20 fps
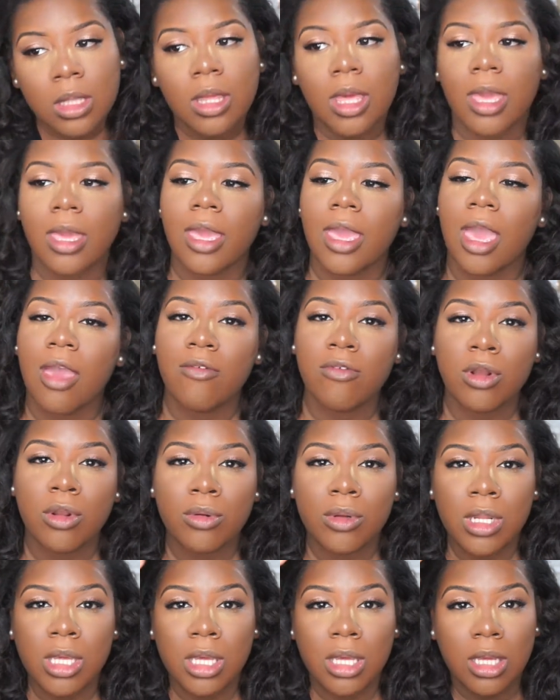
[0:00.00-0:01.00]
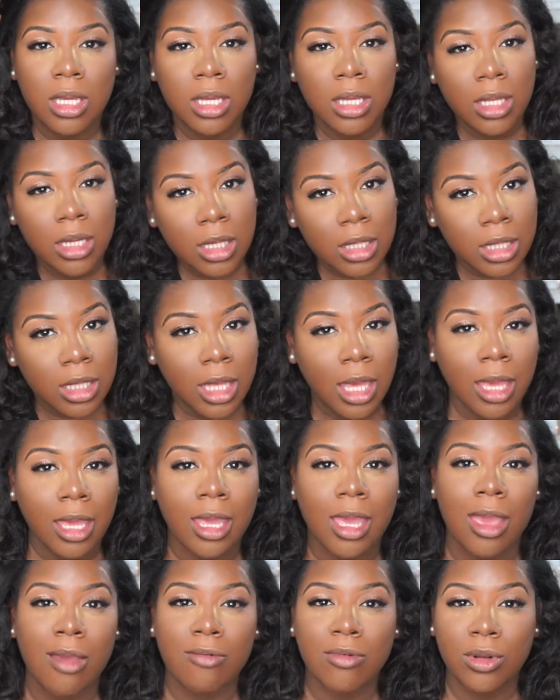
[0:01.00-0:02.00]
Can't have it on the hair, honey. Can't
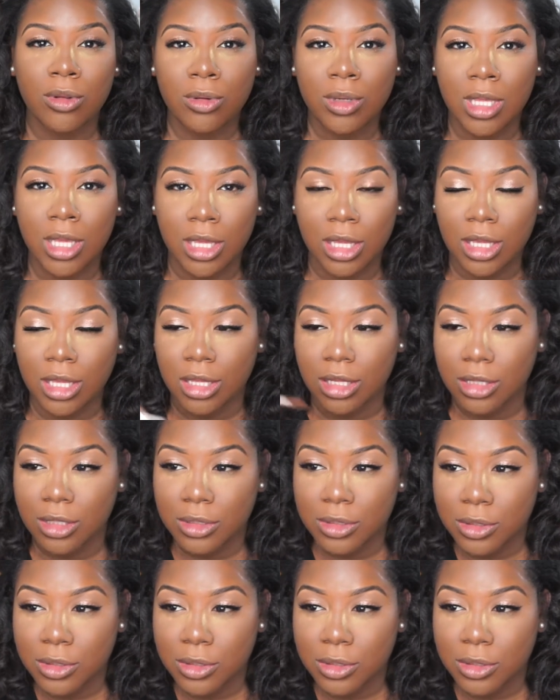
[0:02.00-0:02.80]
have it on the hair.